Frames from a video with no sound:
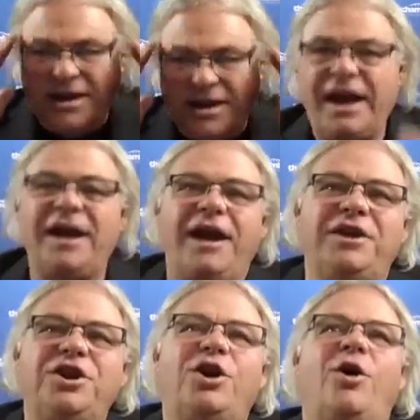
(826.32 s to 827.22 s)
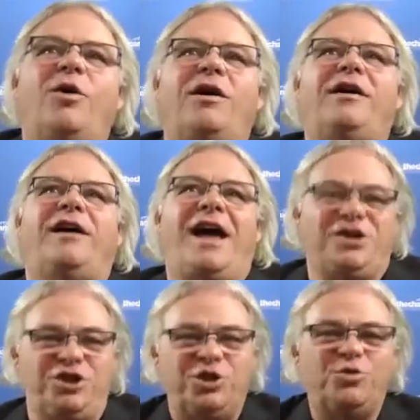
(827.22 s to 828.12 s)
And
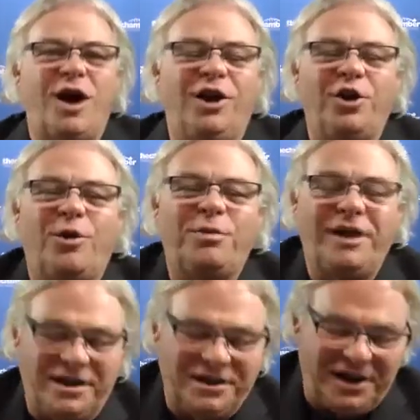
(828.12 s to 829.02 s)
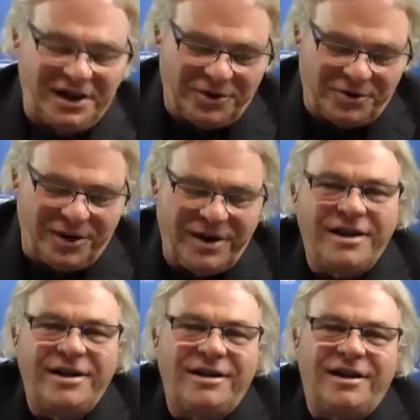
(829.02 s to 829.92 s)
as you well know, being in the industry,
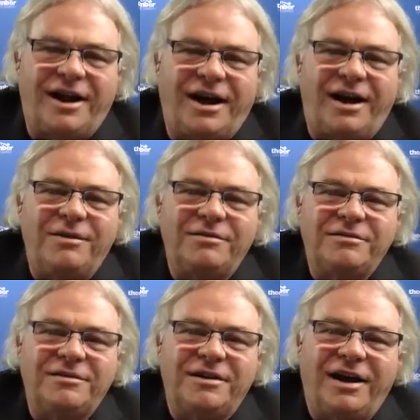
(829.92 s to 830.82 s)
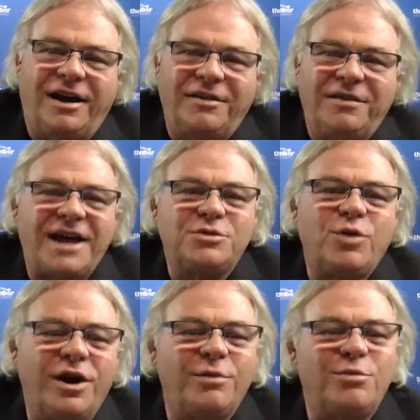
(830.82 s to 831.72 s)
uh, that's
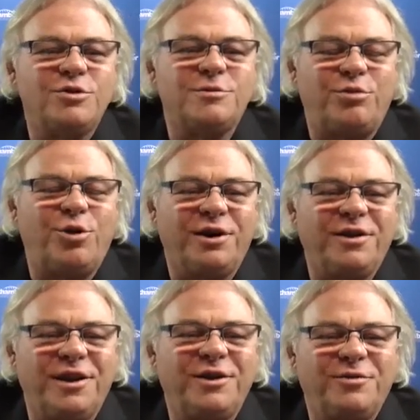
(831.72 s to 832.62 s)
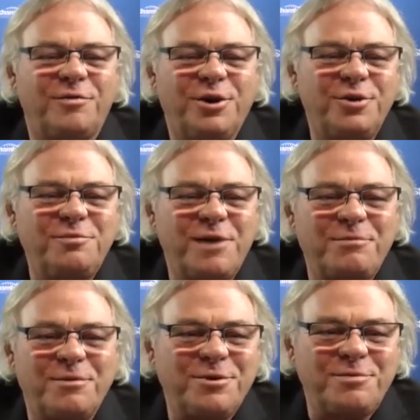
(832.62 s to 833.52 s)
one of the most important things from a
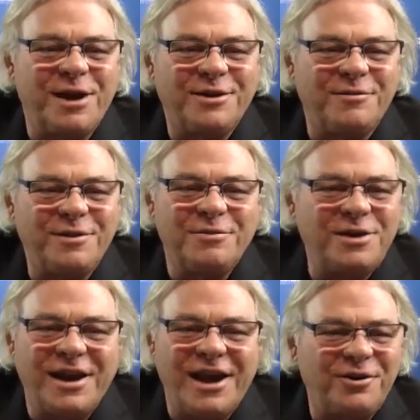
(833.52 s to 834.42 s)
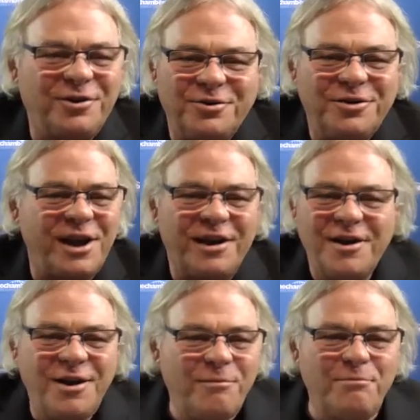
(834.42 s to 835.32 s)
newspaper perspective. The editors, they
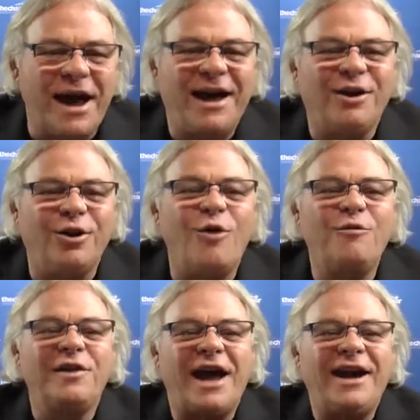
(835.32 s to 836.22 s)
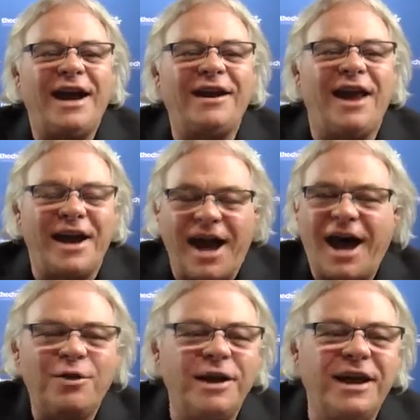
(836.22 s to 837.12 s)
battle over that headline. How
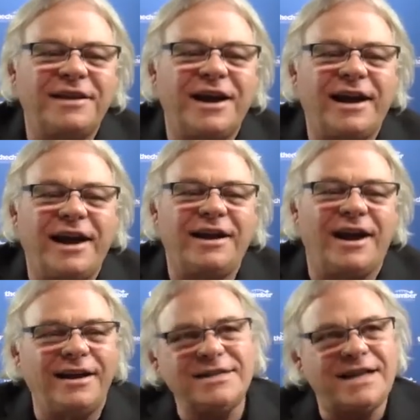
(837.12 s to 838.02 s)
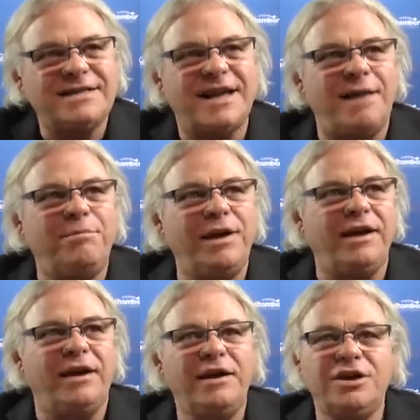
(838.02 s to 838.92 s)
do we get that headline? Because that's that
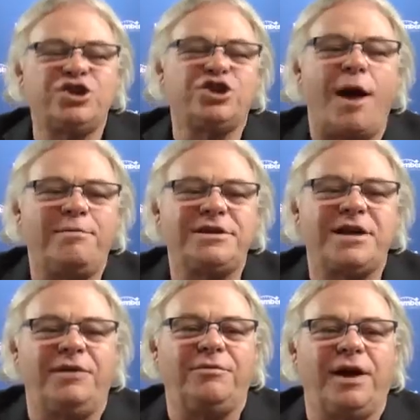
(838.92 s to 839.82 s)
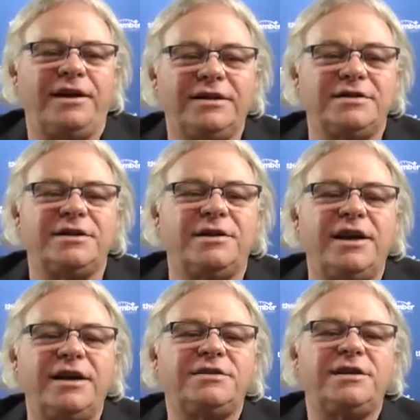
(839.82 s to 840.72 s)
big stop sign, right? It's
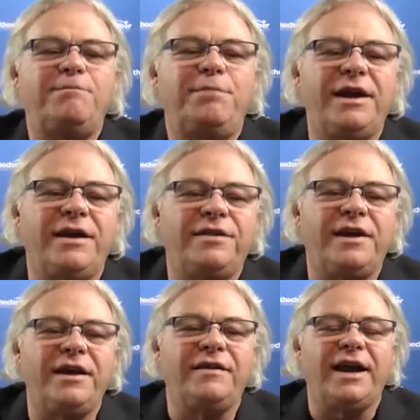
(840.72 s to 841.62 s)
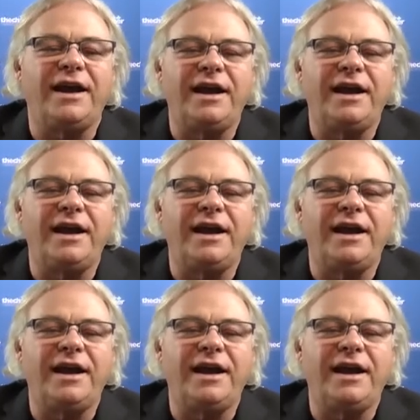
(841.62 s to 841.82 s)
the big thing that